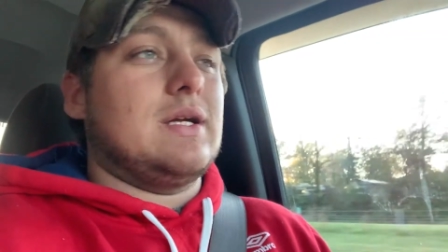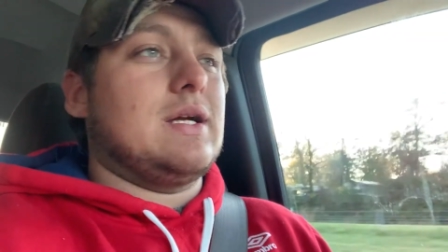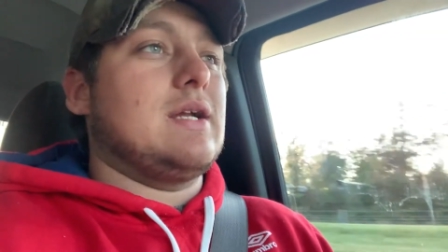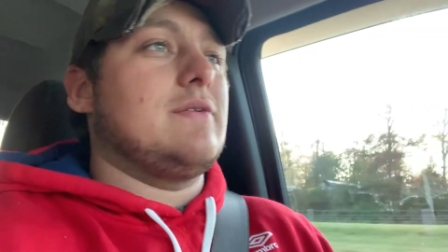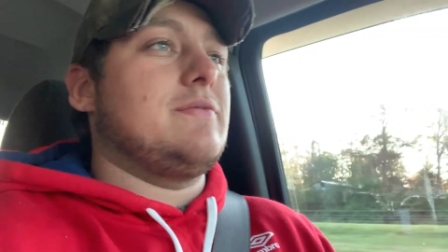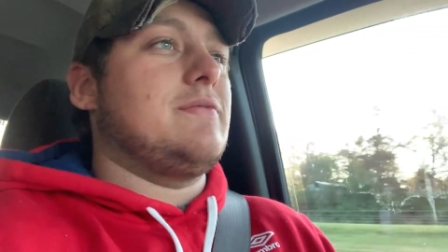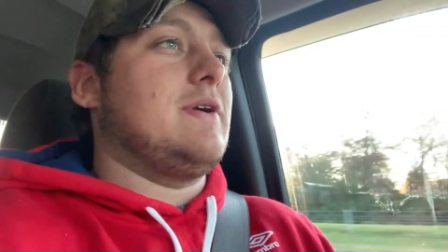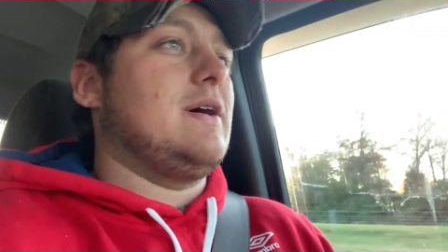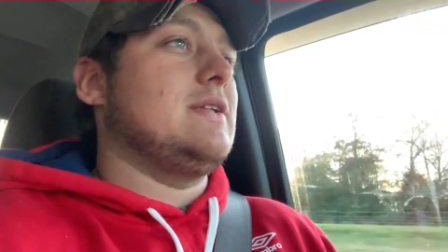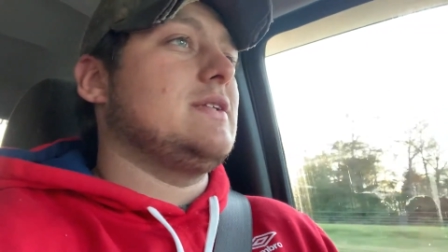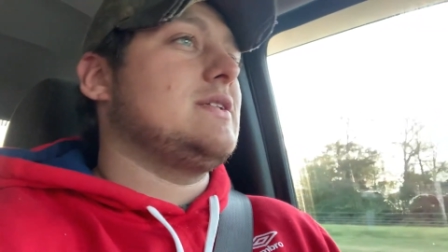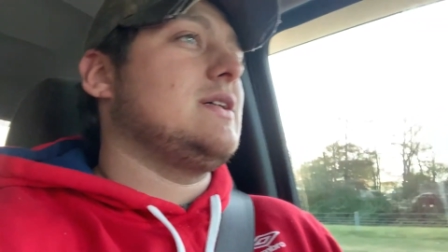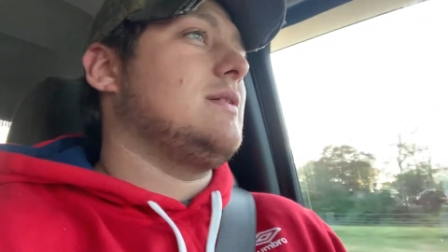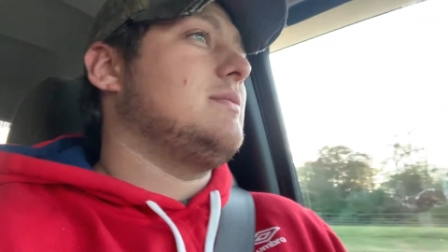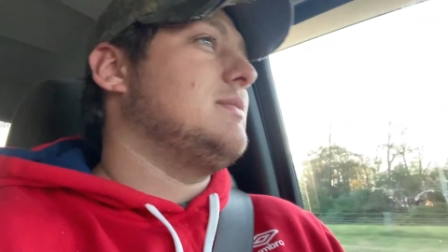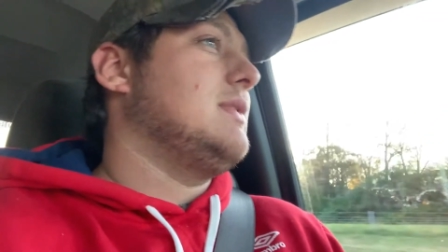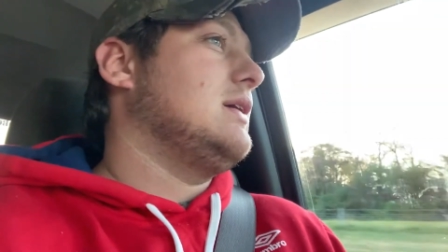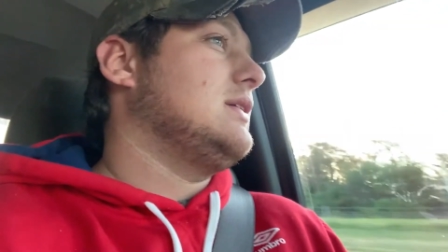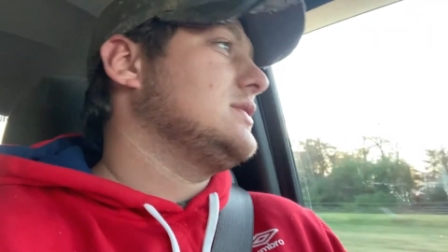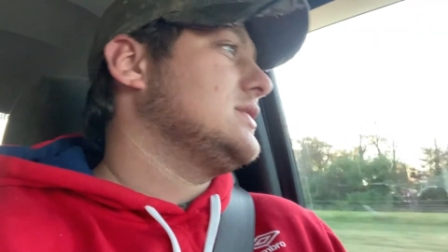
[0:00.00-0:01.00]
Gotta find
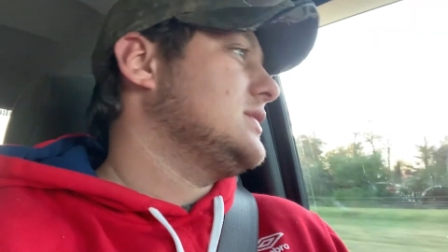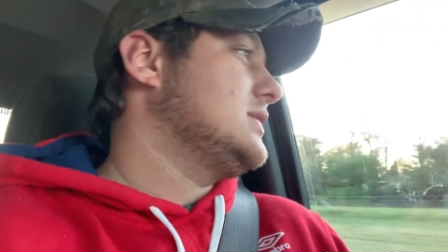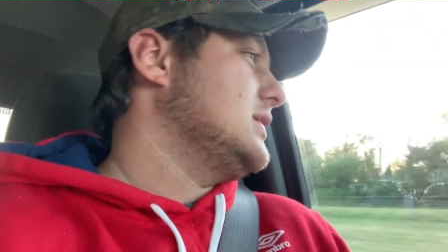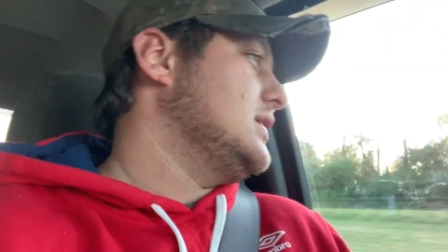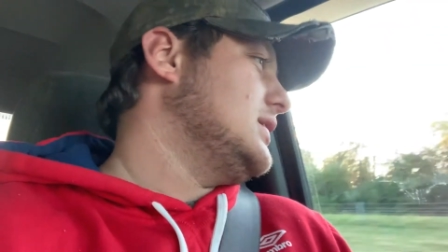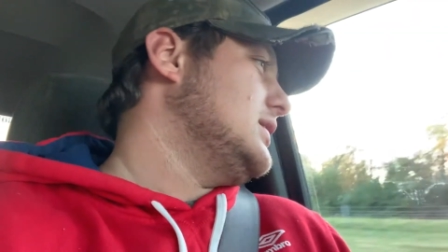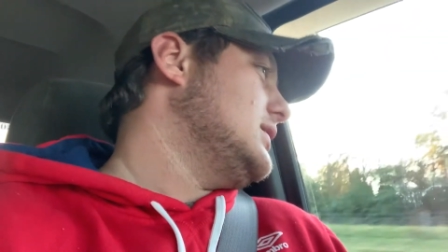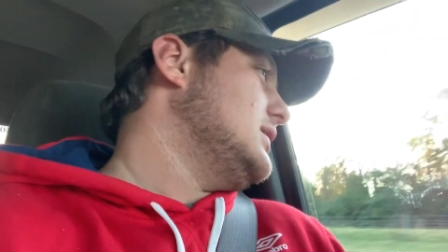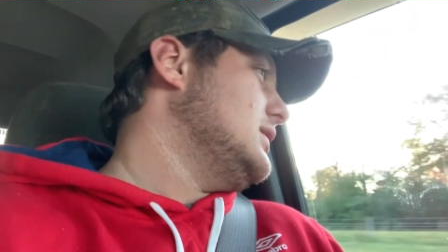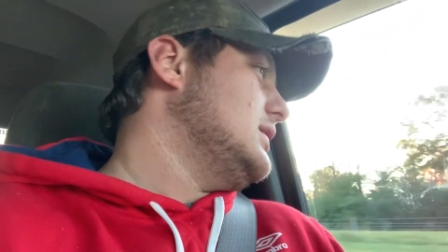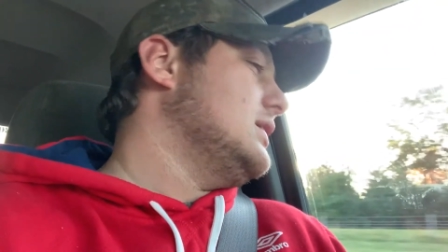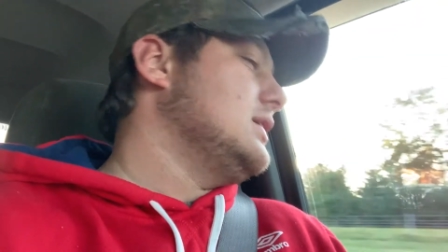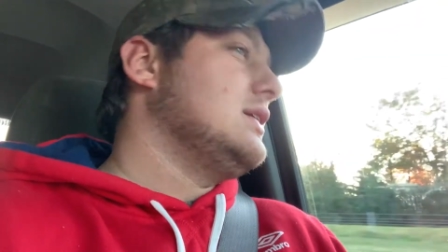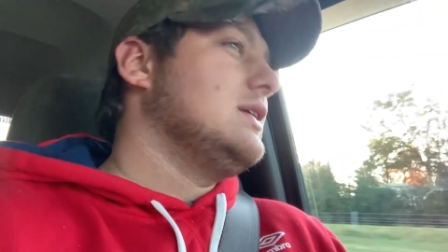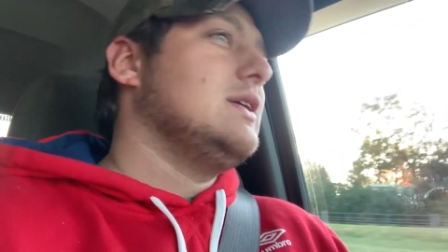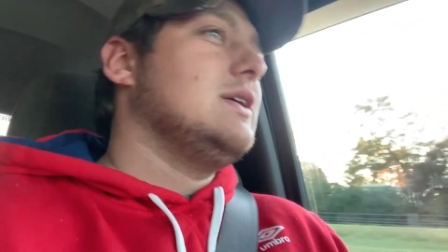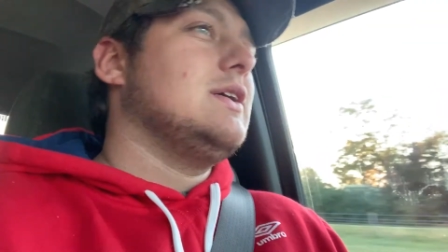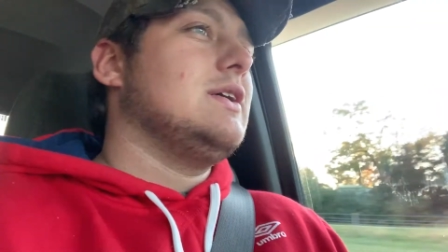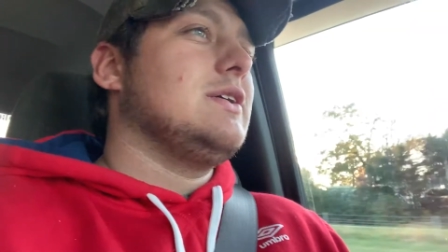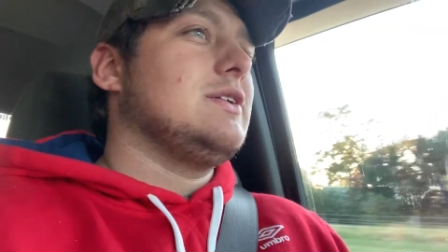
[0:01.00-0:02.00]
something else to
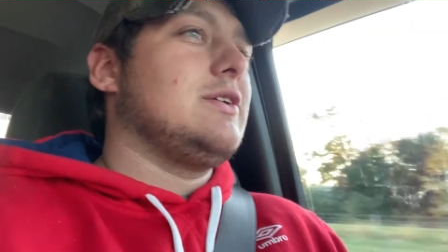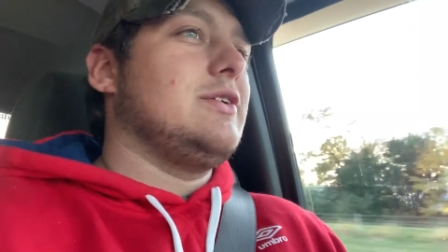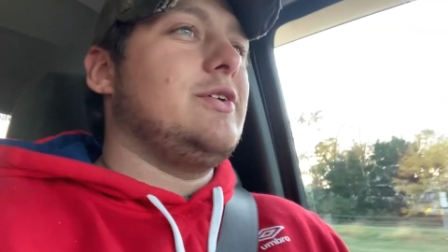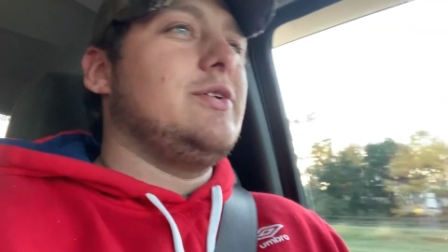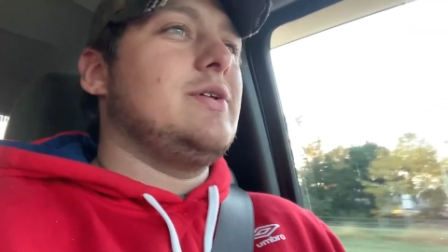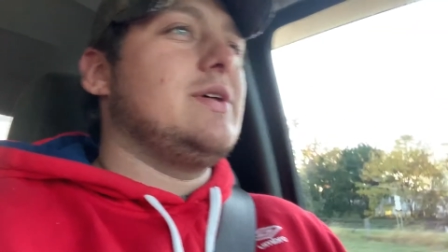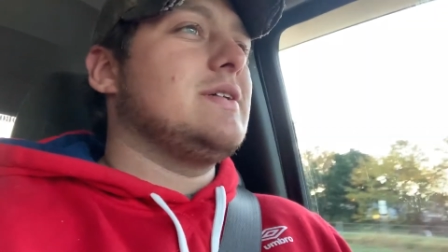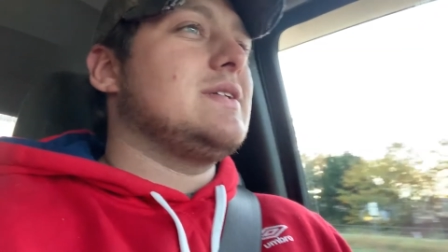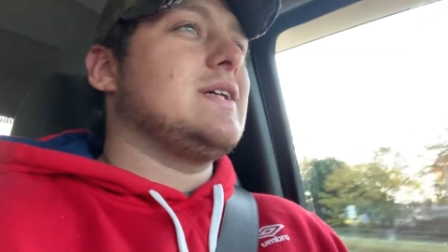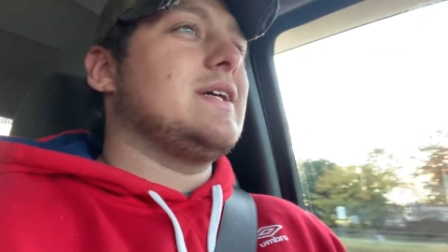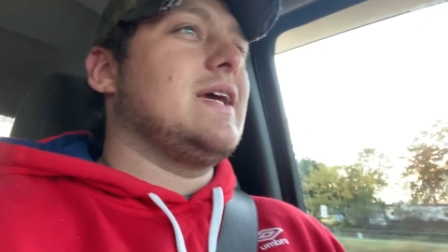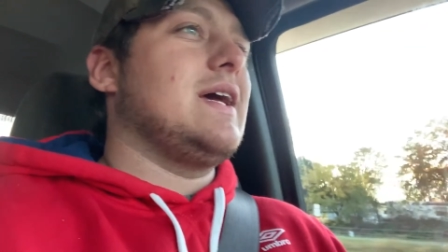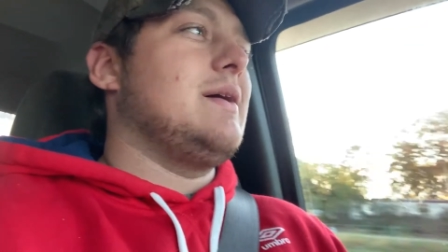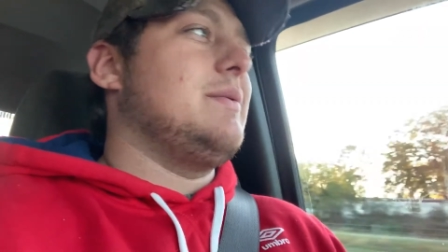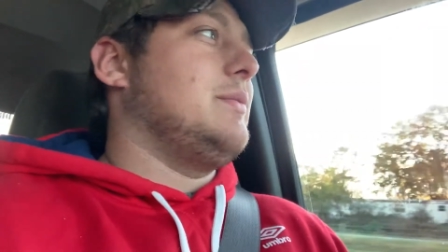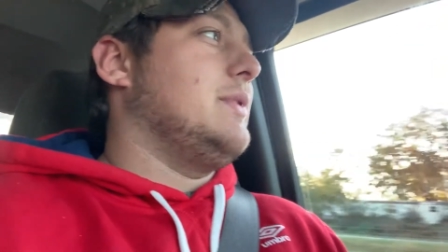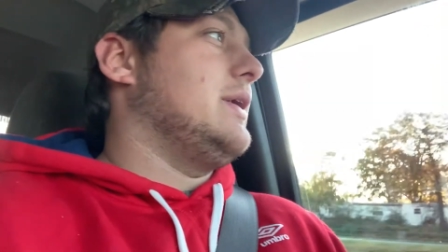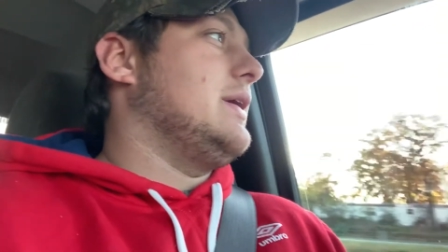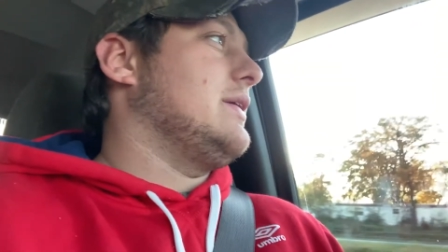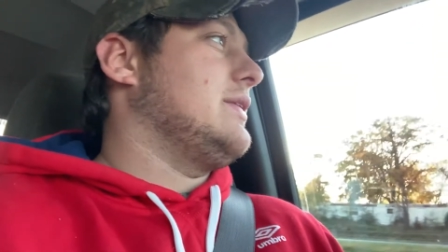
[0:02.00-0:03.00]
to do this
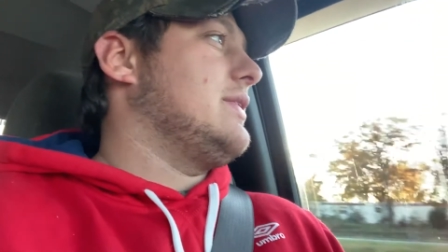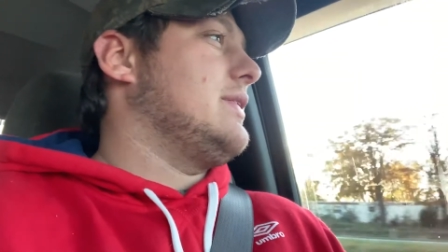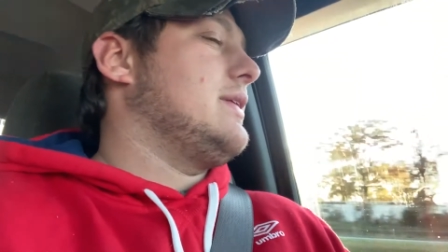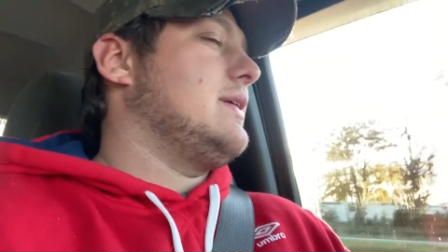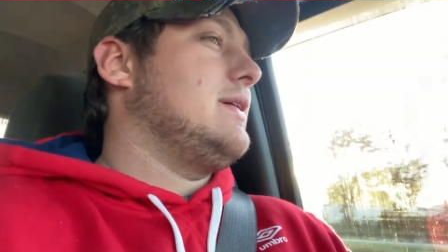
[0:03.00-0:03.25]
again with.